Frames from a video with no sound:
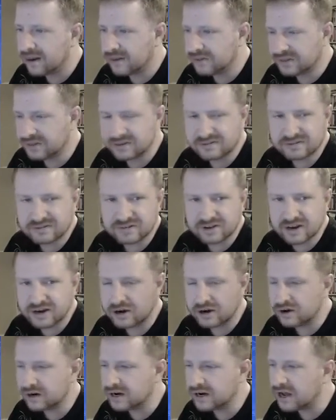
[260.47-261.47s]
This is
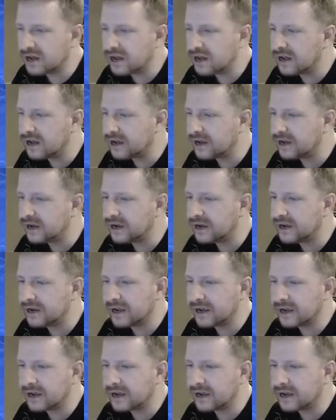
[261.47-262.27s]
Air Guy,